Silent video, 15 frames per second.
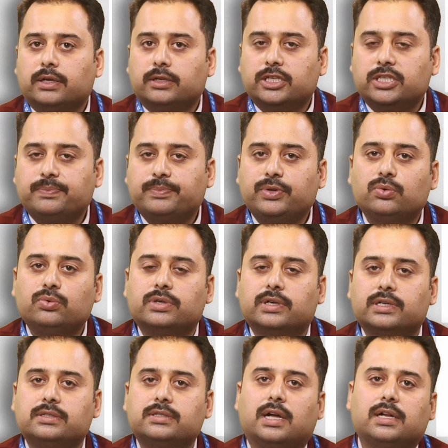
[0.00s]
Dispute
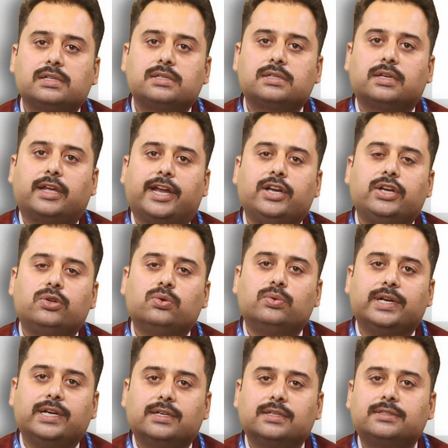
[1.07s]
results
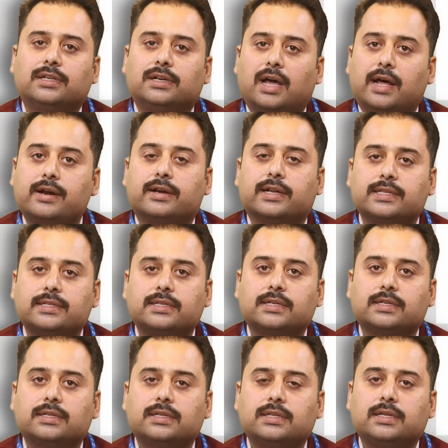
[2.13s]
into industrial unrest.
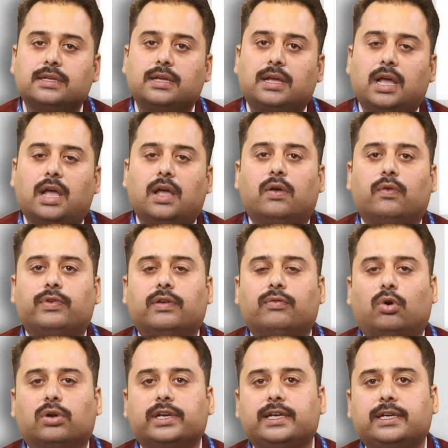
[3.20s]
We have
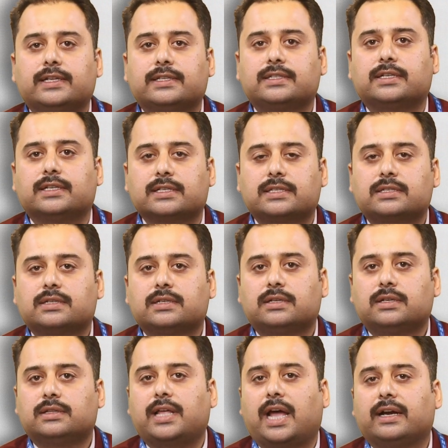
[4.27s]
already discussed
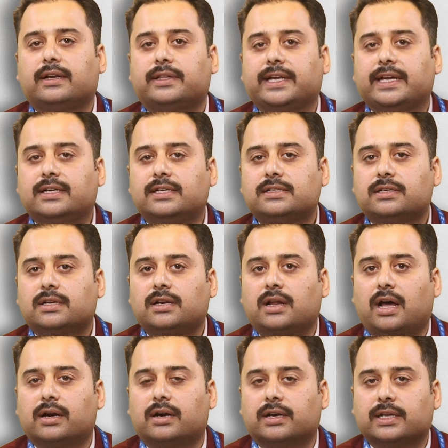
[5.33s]
that the industrial
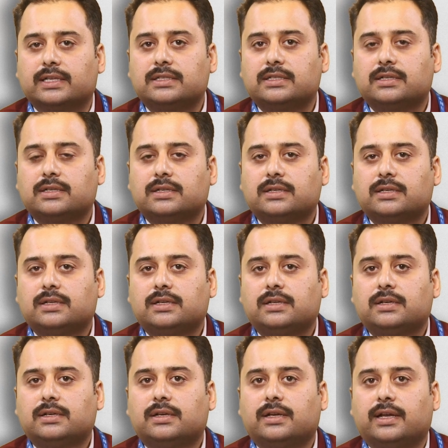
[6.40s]
unrest
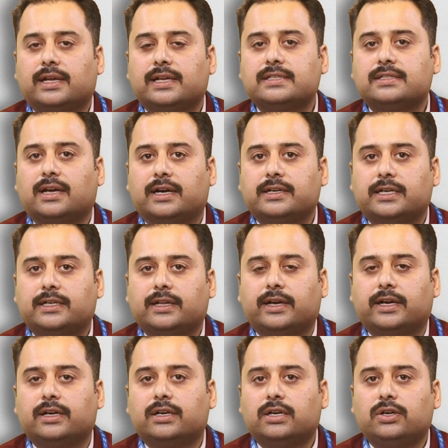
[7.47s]
is a
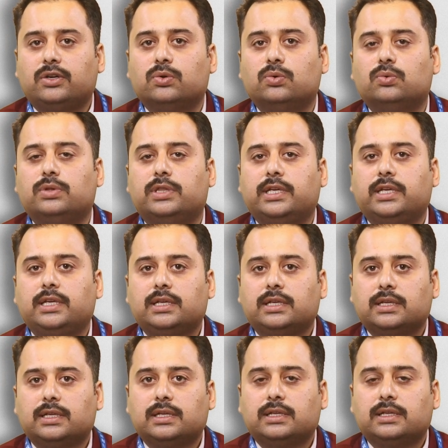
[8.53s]
deterrent to the
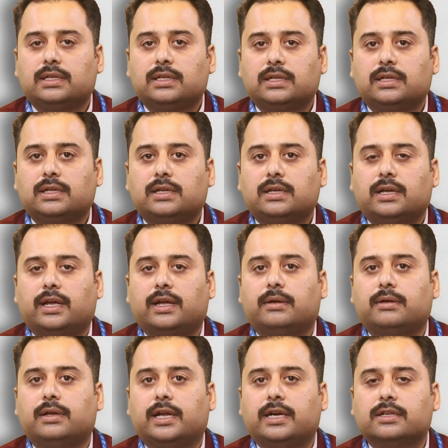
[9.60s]

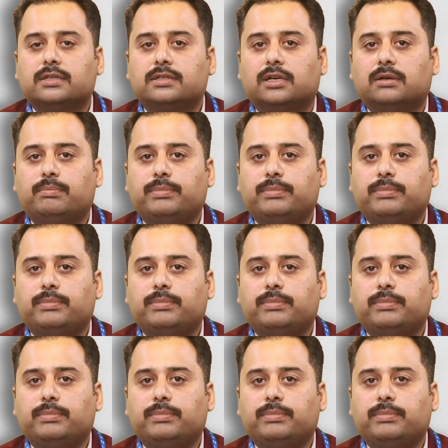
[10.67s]
industrial